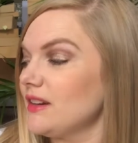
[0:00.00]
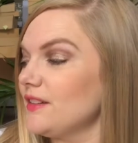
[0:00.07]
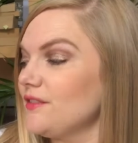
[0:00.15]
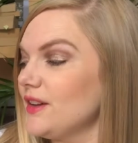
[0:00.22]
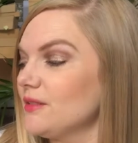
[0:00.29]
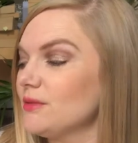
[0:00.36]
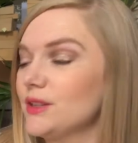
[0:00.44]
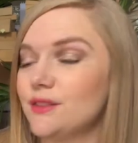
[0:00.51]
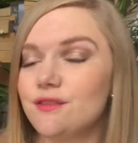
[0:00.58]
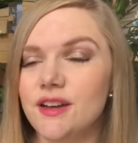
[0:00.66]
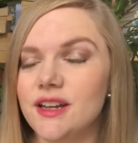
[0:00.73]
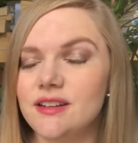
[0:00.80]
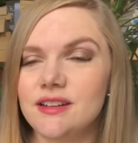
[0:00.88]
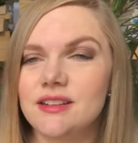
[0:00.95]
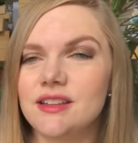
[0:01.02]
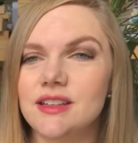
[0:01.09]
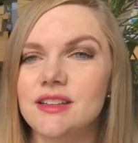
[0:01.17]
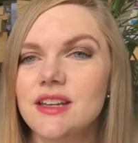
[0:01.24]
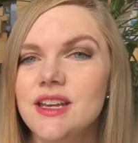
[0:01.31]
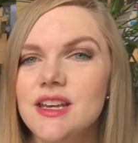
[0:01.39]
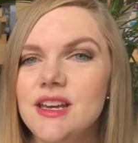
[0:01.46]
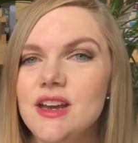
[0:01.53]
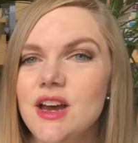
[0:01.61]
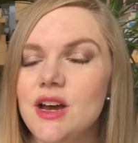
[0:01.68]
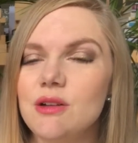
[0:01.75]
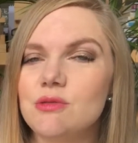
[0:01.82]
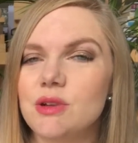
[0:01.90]
I found it really fun. I think
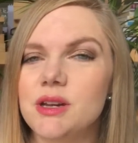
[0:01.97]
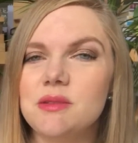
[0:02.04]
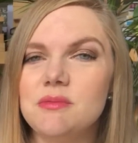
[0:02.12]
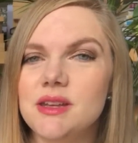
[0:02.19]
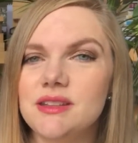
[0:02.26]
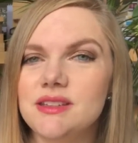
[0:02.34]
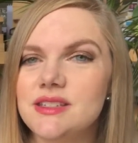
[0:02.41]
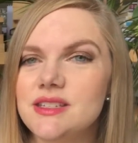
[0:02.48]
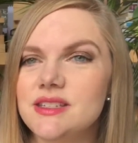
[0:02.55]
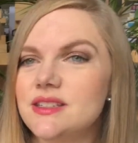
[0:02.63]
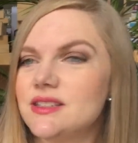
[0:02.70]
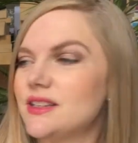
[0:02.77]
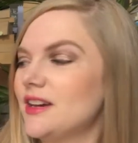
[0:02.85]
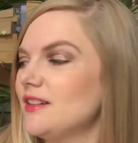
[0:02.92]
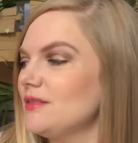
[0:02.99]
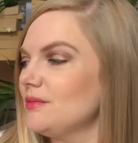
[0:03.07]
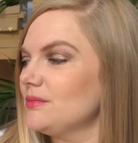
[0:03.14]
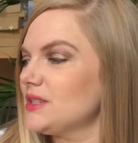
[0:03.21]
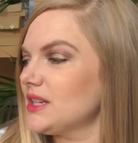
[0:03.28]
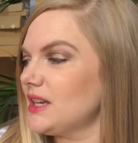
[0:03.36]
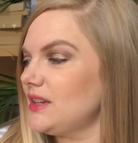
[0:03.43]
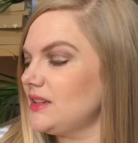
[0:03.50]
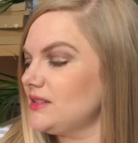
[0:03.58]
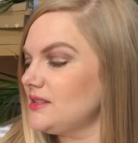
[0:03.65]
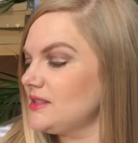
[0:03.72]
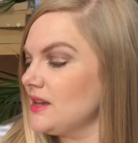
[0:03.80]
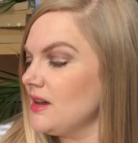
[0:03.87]
I would recommend this to
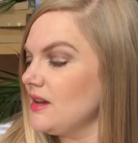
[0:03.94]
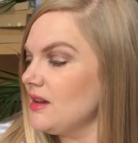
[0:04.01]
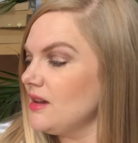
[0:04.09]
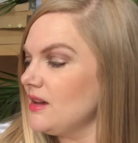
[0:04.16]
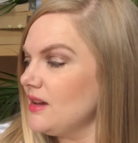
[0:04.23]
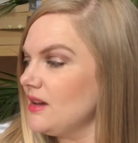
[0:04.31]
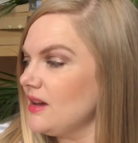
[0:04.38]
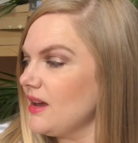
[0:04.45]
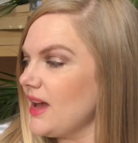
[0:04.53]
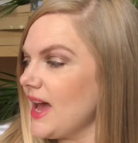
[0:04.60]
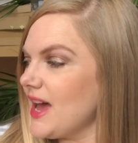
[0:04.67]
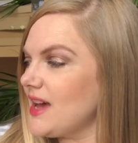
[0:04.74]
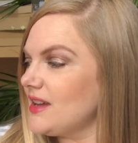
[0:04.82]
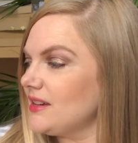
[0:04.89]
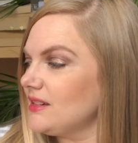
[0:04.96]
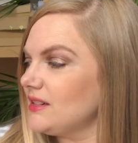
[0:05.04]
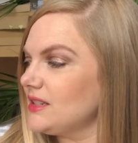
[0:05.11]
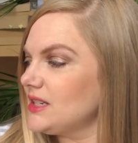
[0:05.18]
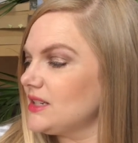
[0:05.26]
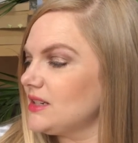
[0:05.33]
kids. And